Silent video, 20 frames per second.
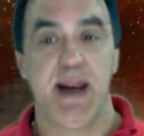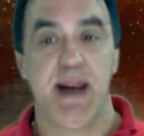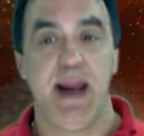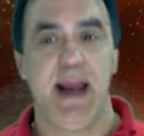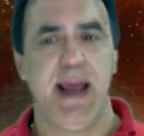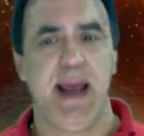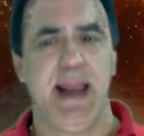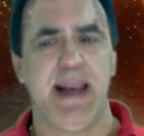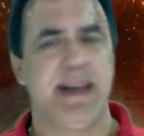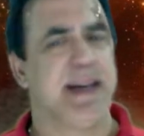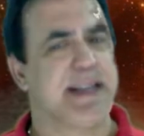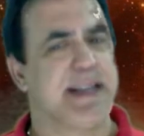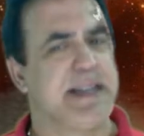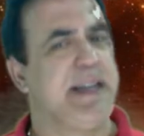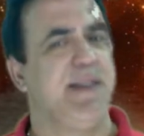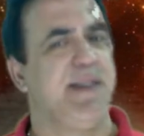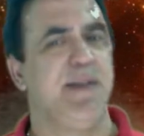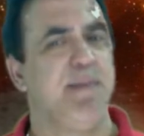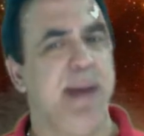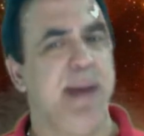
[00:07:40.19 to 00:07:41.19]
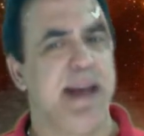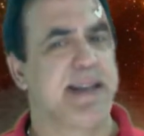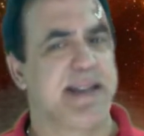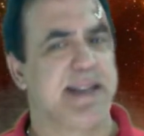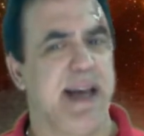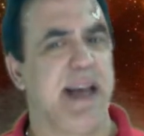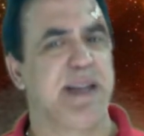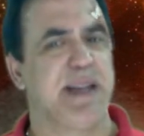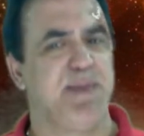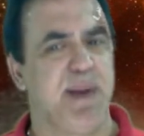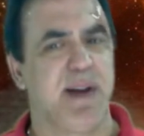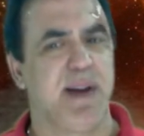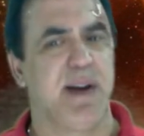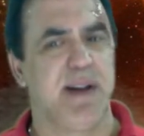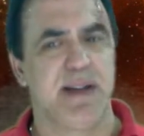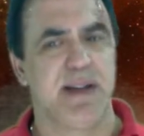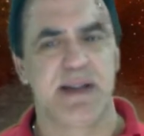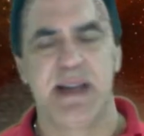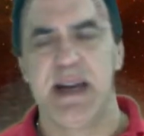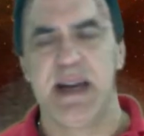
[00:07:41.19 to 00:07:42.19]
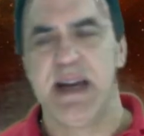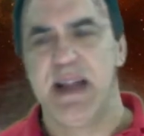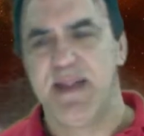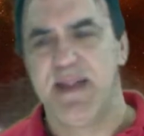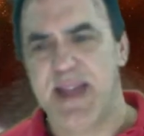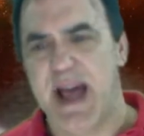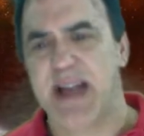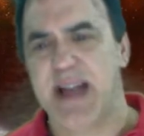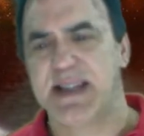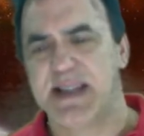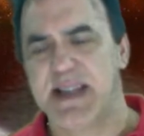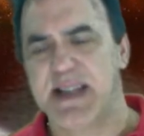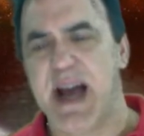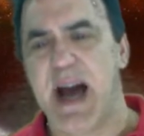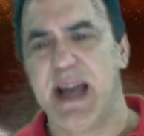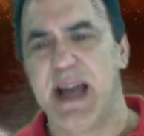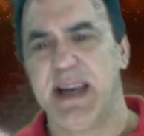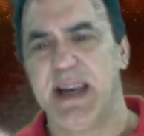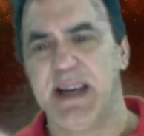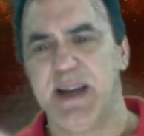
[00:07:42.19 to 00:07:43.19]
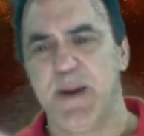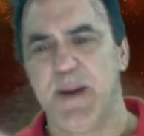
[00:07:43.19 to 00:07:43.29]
And it doesn't even make sense, because it's not